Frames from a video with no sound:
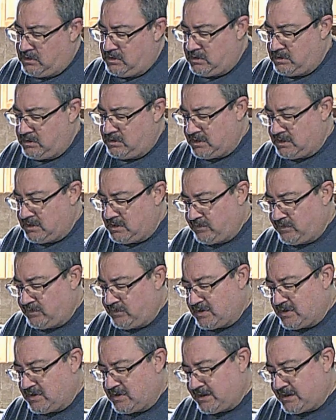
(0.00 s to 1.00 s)
that we've
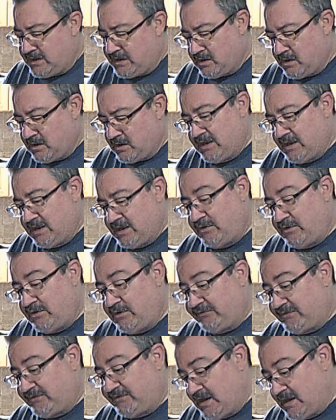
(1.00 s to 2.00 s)
got here, and you can
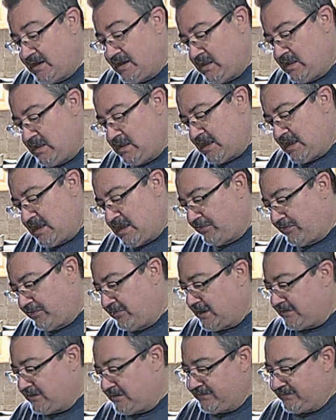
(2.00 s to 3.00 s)
see how thick
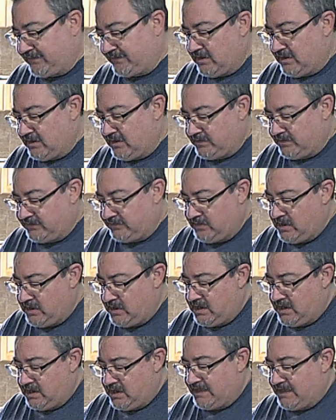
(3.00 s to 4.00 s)
that stuff is.
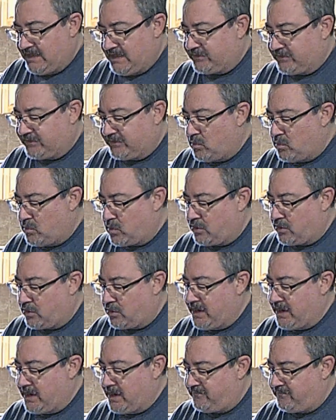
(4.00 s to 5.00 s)
And that's going to work
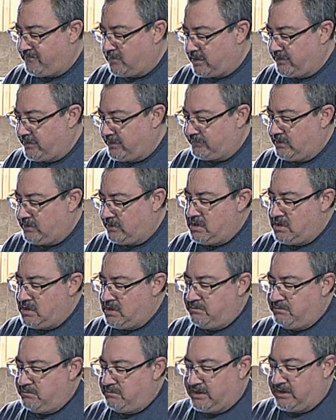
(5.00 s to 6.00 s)
great for us
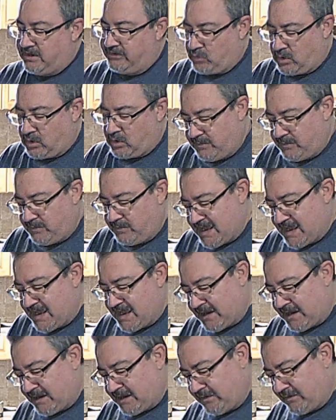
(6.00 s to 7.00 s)
because we're going to be
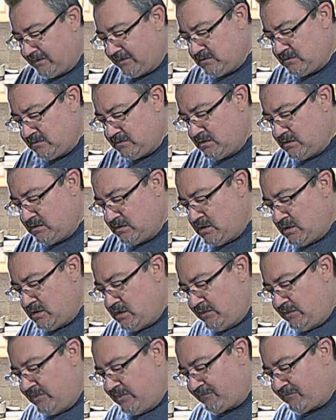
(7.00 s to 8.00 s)
adding
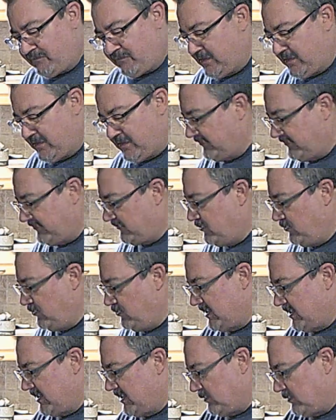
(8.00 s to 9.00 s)
different things to
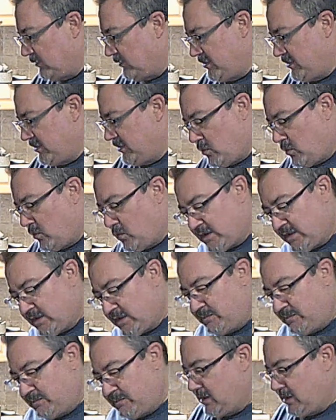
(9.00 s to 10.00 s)
this, and we don't want it to
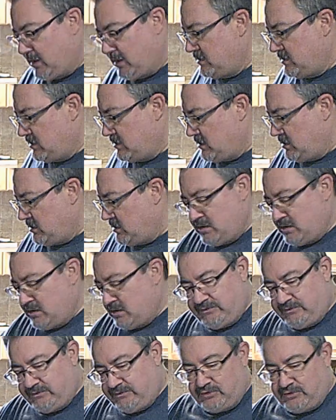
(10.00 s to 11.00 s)
be
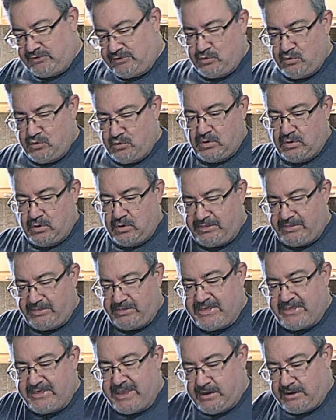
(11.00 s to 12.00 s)
too
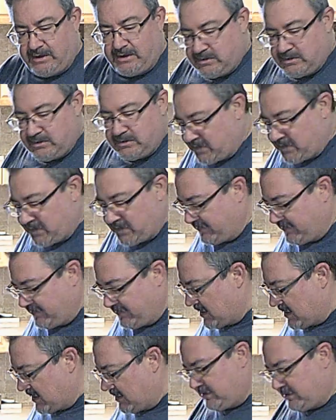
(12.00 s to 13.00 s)
thin by the
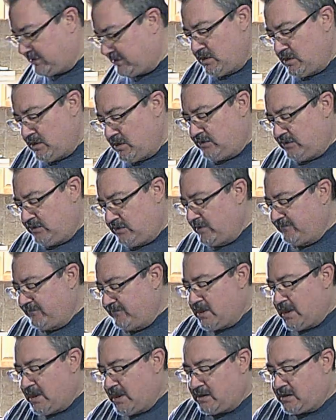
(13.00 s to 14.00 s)
end. So we've
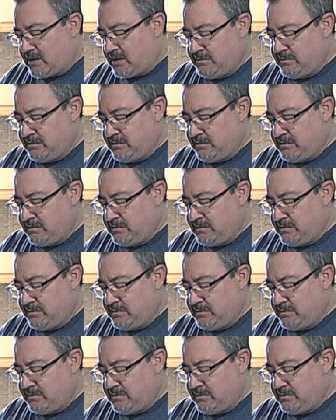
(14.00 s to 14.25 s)
got our